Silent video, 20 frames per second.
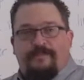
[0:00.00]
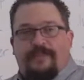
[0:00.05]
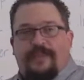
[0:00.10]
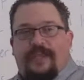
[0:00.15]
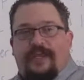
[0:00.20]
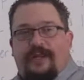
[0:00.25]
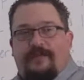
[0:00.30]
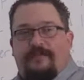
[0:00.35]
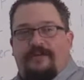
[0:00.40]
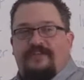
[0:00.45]

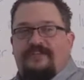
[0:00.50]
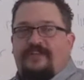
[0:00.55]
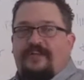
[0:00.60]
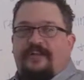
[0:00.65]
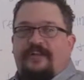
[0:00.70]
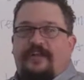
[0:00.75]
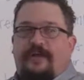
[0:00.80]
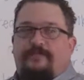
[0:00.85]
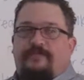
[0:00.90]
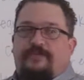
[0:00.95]
And I'm going to set
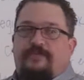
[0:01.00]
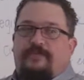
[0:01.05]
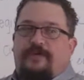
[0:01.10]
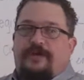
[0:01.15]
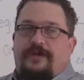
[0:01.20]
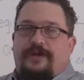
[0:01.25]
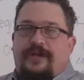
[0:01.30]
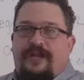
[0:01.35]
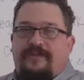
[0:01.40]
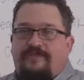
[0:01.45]
it up to
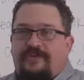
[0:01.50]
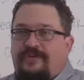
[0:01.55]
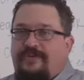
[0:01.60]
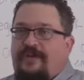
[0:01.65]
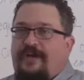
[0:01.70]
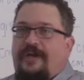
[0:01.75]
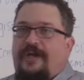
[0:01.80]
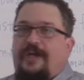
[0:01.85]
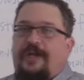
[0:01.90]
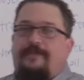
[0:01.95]
where every
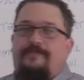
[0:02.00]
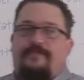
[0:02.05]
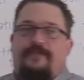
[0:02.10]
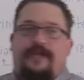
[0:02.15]
time